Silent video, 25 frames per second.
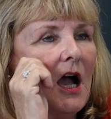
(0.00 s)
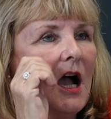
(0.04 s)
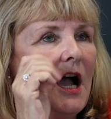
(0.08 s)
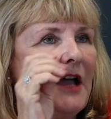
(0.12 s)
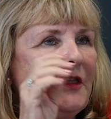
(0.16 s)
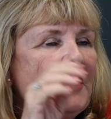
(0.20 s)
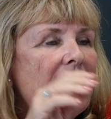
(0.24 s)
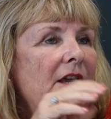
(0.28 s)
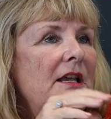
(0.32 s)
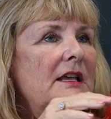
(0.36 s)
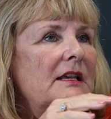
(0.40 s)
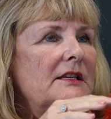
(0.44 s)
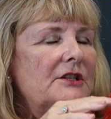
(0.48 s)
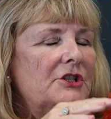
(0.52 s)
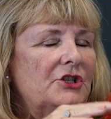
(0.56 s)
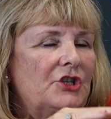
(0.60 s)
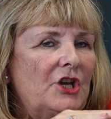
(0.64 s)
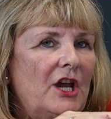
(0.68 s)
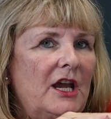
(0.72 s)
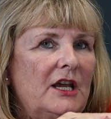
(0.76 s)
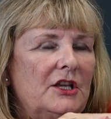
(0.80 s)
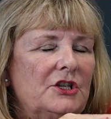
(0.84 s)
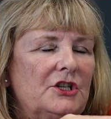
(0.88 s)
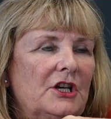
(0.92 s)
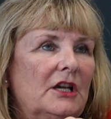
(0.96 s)
I think it's
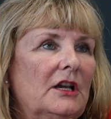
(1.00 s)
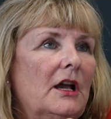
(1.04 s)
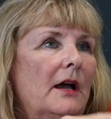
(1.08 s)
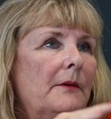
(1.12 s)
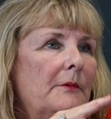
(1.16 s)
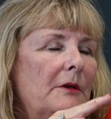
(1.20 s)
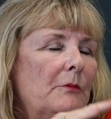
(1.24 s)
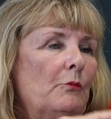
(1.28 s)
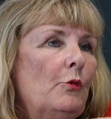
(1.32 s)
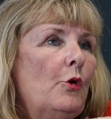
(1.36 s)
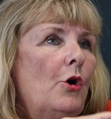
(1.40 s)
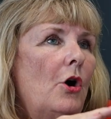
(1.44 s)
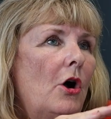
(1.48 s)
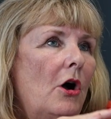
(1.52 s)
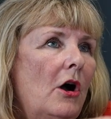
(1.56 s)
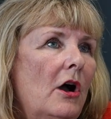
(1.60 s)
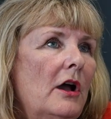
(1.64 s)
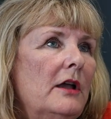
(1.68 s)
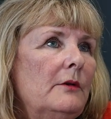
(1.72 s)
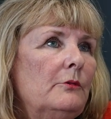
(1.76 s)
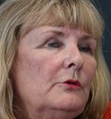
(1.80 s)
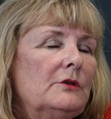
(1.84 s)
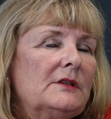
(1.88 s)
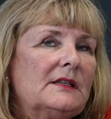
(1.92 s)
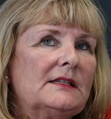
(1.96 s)
changing. I mean, what
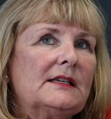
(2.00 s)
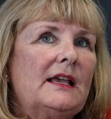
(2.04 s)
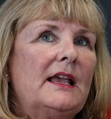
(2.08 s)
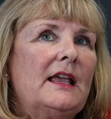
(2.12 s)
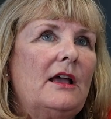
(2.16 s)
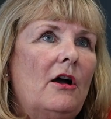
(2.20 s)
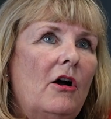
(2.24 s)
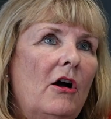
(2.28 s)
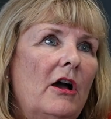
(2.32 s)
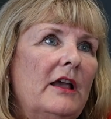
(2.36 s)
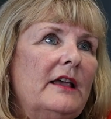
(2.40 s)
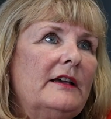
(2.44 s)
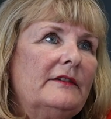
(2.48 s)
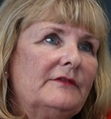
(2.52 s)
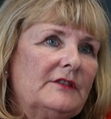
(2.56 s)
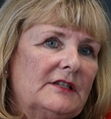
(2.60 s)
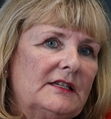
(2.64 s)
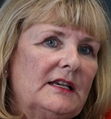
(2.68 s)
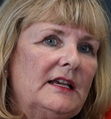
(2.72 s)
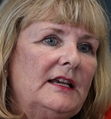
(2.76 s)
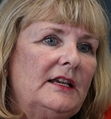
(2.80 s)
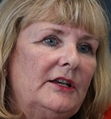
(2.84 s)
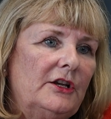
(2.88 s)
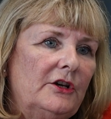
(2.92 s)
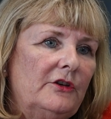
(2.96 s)
I will say I have
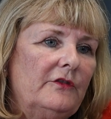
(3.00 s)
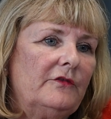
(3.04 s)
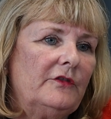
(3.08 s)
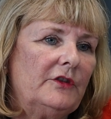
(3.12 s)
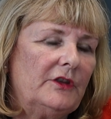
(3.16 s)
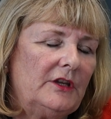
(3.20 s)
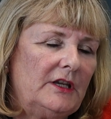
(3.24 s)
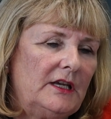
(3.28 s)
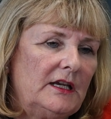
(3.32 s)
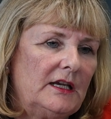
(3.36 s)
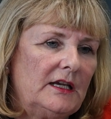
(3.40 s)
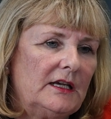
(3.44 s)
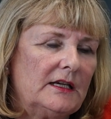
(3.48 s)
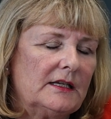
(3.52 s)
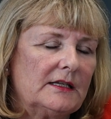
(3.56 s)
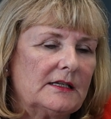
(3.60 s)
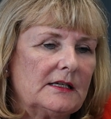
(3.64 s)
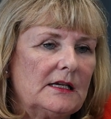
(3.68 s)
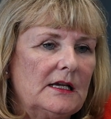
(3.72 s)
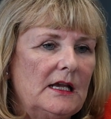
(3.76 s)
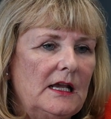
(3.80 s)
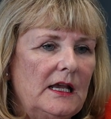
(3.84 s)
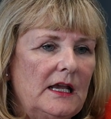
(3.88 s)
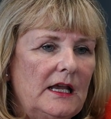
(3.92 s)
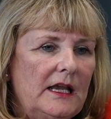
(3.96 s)
seen over the
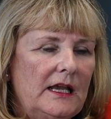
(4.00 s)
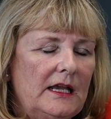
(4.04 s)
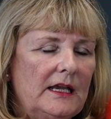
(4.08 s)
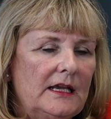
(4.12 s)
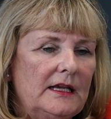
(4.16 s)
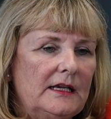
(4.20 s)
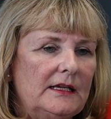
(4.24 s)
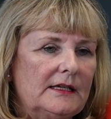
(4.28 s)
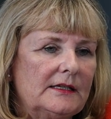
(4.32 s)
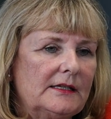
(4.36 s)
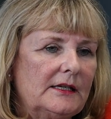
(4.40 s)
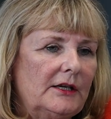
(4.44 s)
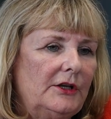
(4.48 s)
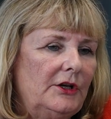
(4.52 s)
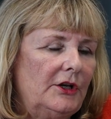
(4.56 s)
years is,